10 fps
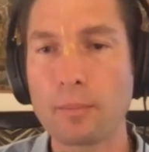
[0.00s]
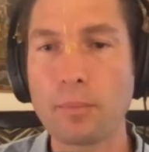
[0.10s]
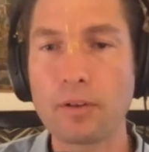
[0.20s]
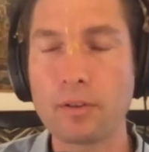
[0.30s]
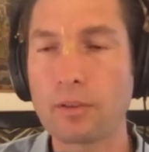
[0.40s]

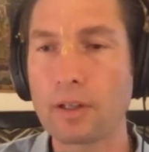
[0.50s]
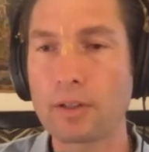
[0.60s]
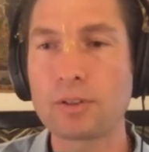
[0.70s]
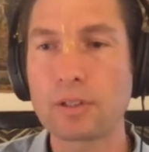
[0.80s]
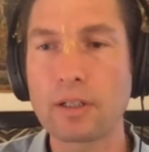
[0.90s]
But like
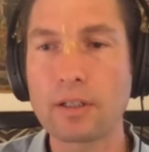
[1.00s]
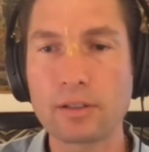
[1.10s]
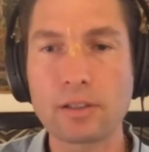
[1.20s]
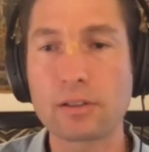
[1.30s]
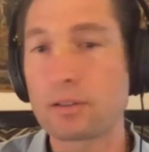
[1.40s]
you said,
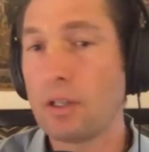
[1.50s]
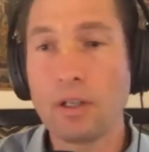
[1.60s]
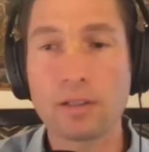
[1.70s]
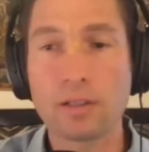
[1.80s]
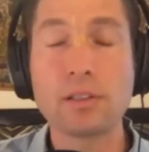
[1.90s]
this
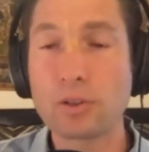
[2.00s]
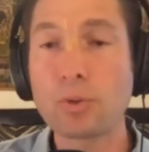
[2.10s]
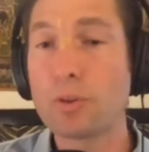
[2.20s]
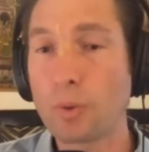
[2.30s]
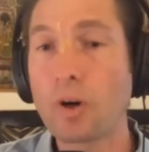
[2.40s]
is who
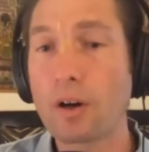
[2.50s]
you are.